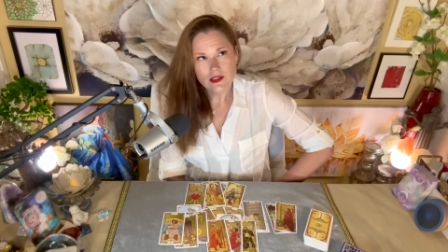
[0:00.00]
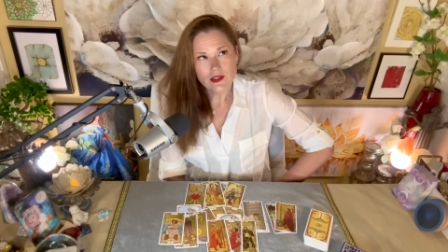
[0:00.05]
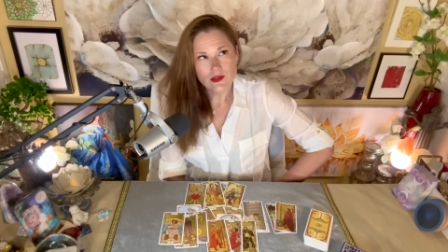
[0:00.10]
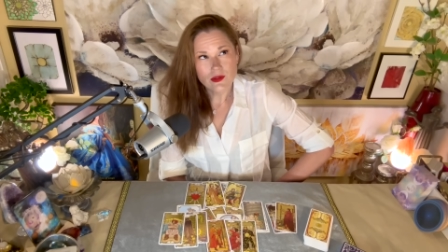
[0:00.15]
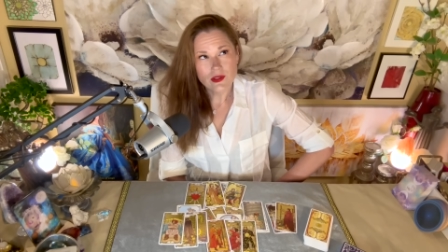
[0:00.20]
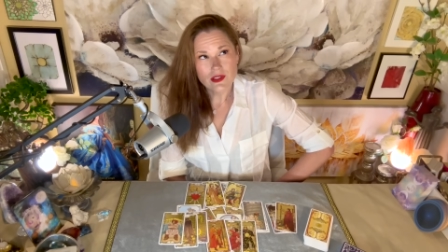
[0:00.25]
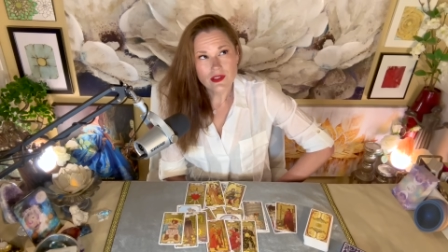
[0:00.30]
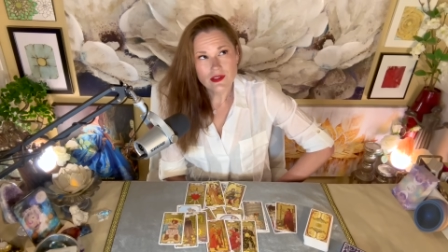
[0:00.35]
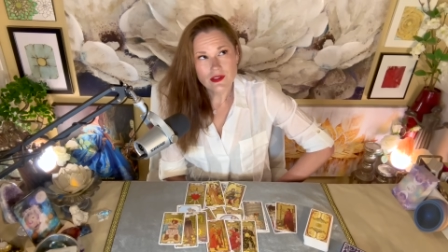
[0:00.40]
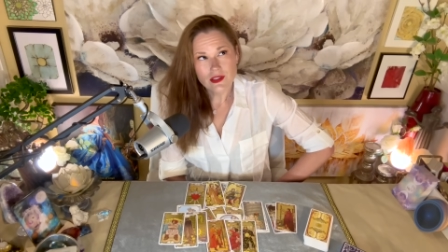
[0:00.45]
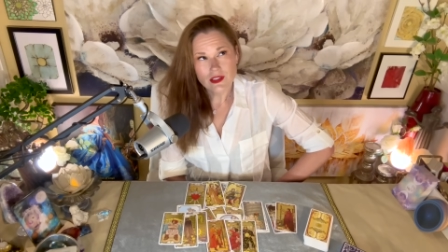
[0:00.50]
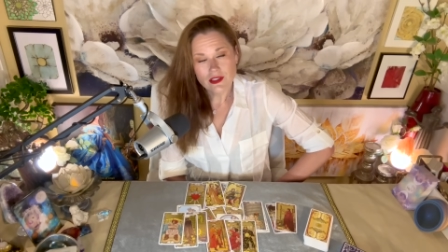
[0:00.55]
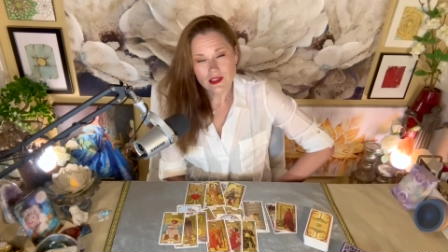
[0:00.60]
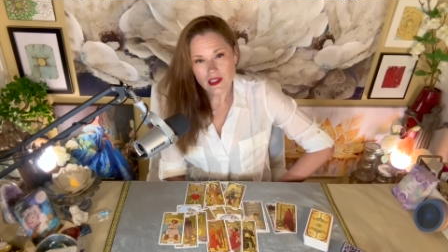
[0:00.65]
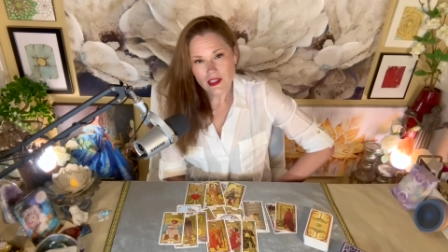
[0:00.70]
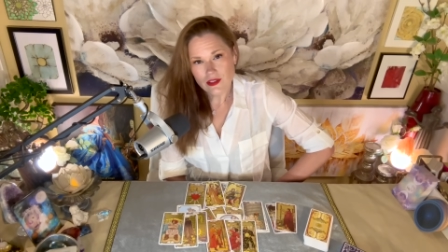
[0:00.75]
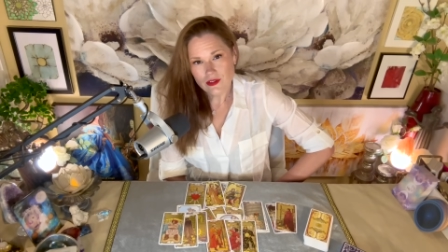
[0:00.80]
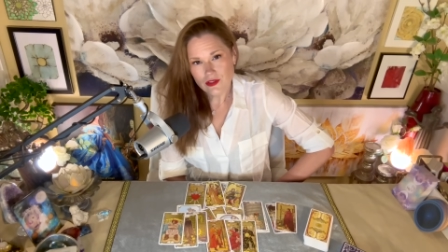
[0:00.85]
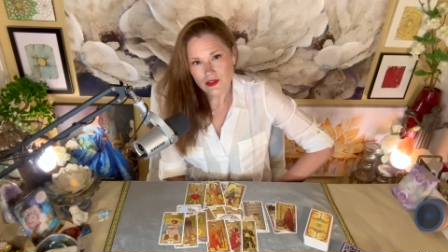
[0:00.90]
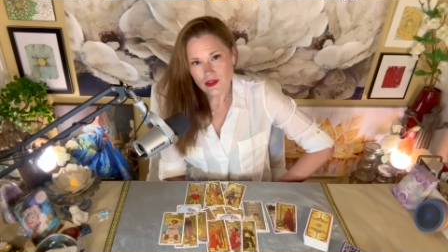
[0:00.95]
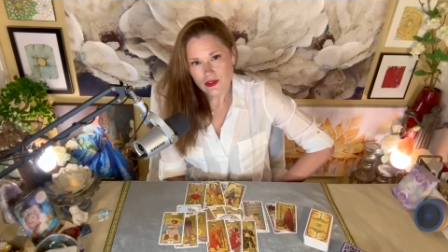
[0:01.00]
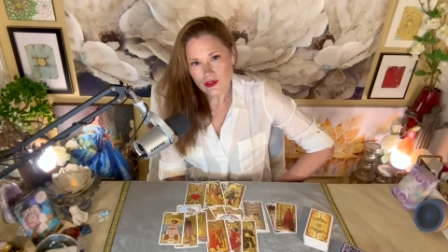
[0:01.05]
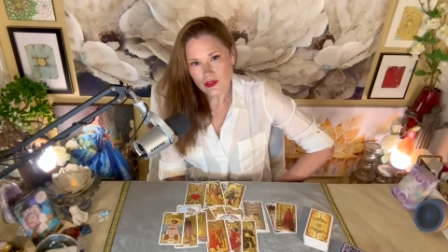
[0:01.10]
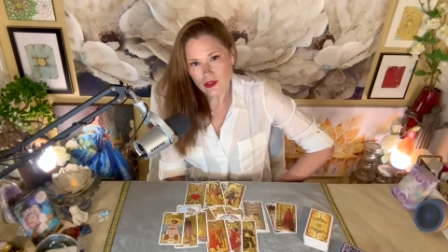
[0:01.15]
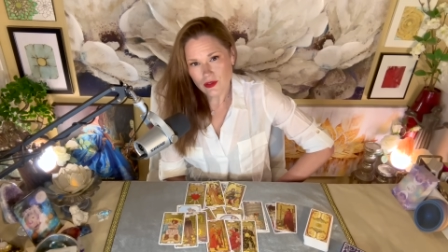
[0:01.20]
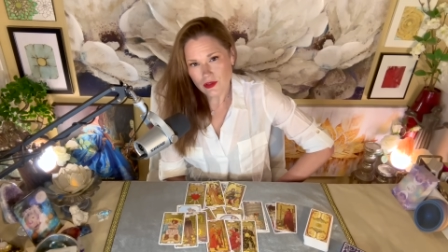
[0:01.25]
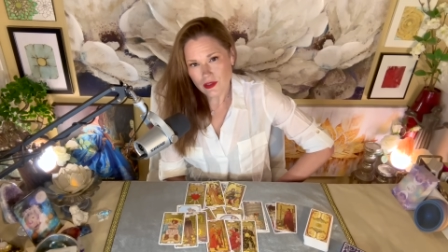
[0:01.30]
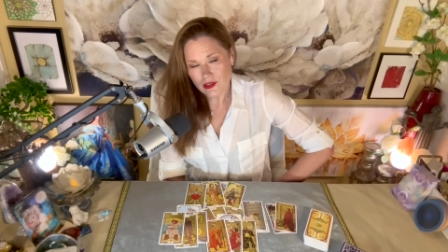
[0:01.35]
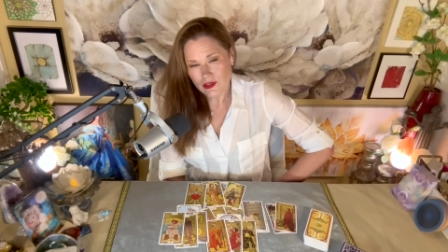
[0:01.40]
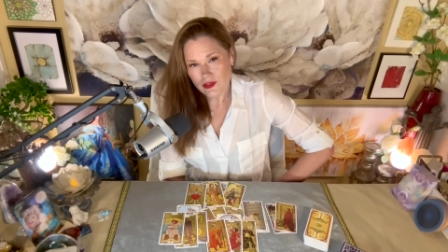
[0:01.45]
or it's not attached to
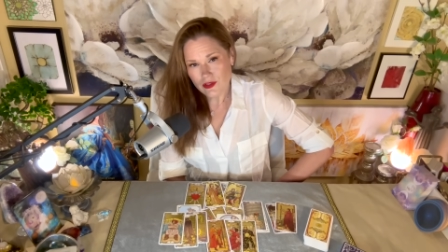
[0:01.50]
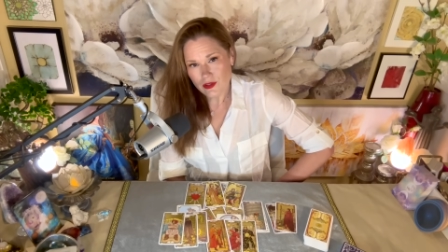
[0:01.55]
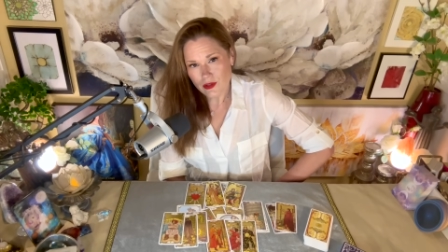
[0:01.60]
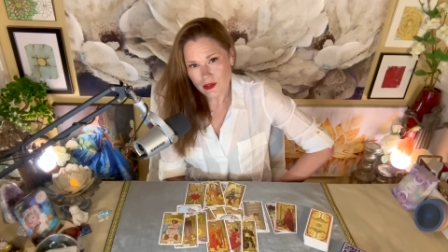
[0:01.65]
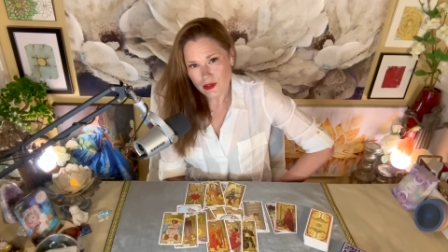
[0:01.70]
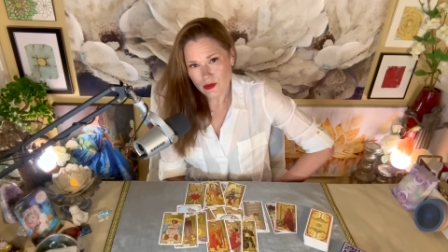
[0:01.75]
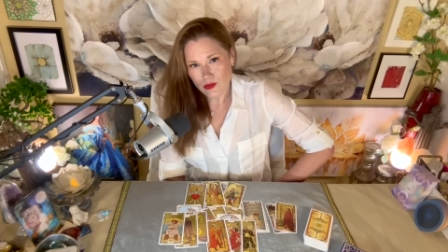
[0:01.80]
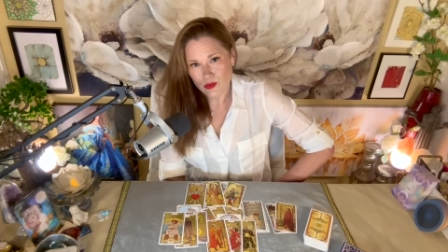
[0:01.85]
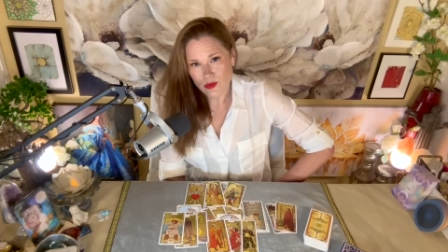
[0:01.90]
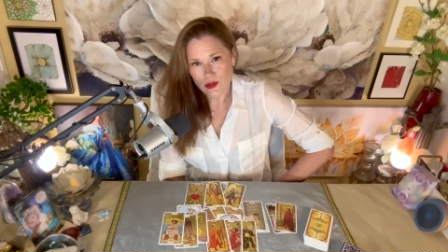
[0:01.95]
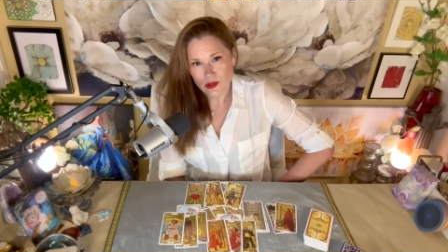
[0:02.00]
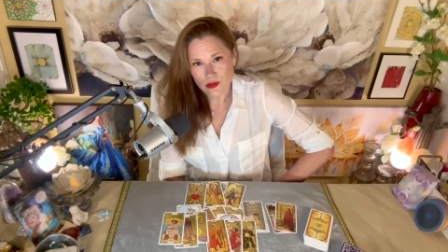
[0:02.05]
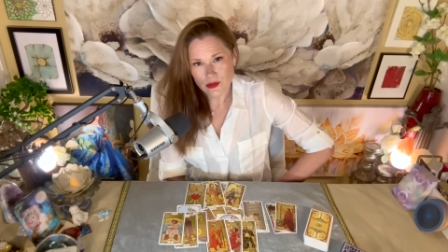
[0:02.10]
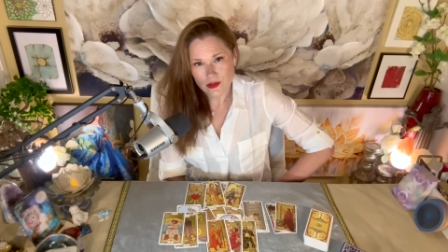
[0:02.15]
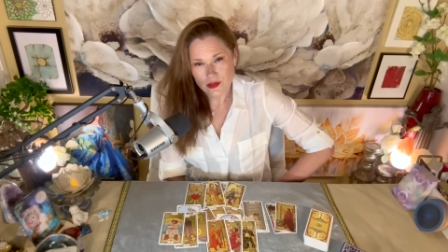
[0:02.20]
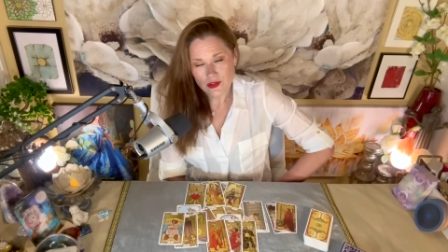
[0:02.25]
your exterior world.